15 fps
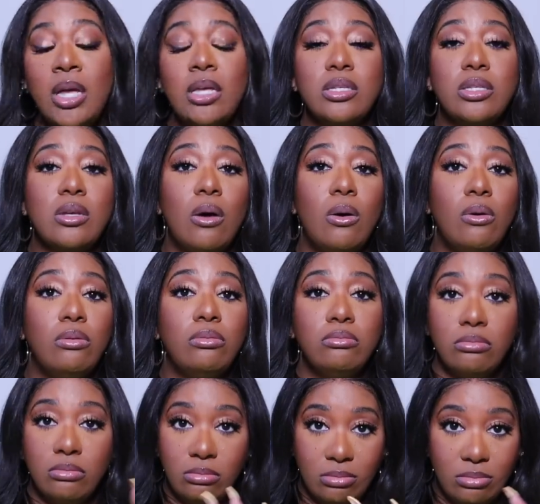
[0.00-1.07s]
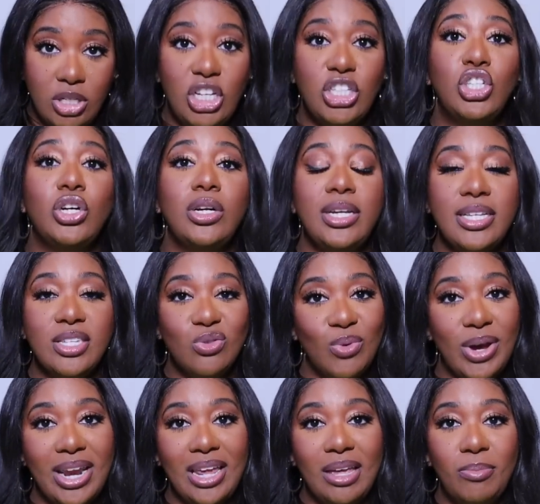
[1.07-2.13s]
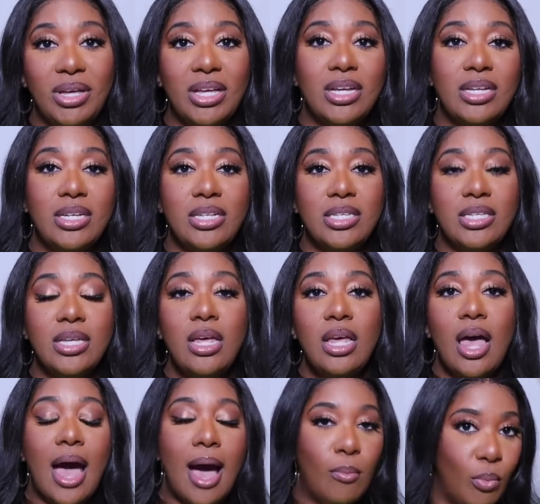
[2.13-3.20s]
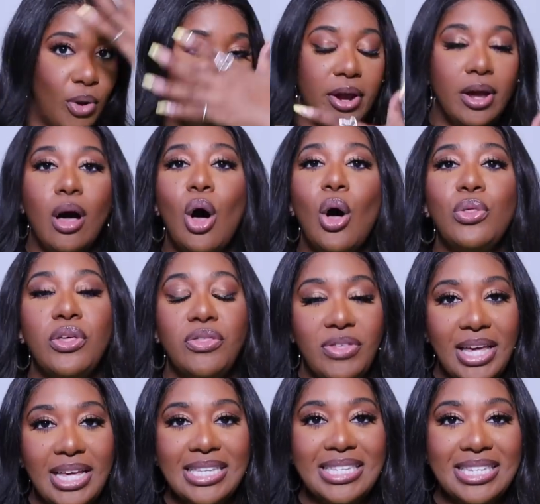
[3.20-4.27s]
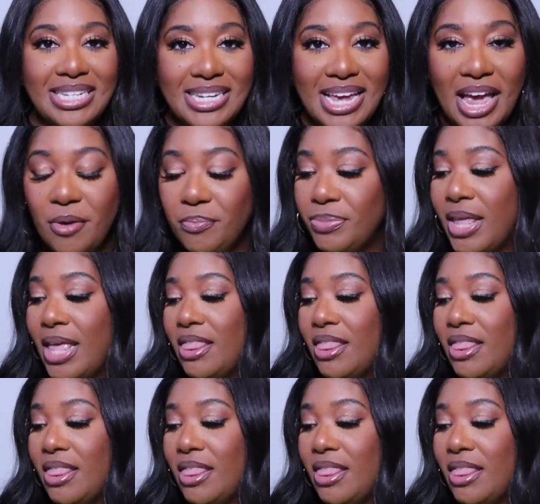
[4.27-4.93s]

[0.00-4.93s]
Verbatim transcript: So Get your list ready because I'm wearing all the things today.